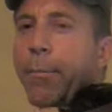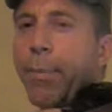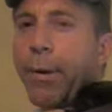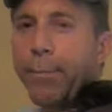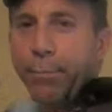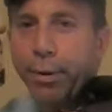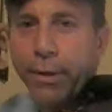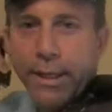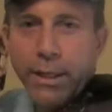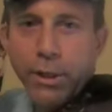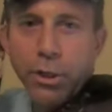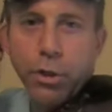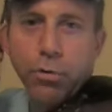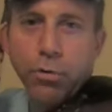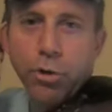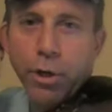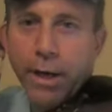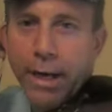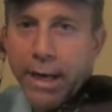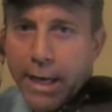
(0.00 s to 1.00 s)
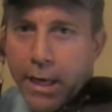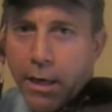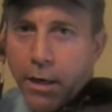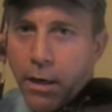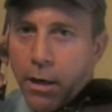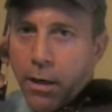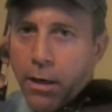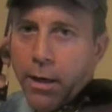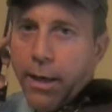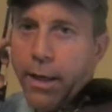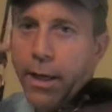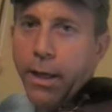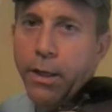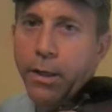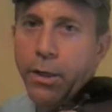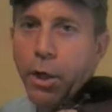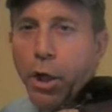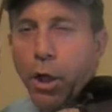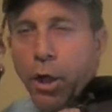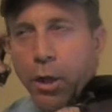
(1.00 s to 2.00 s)
but please use your ear
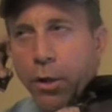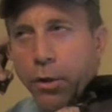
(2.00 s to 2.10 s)
and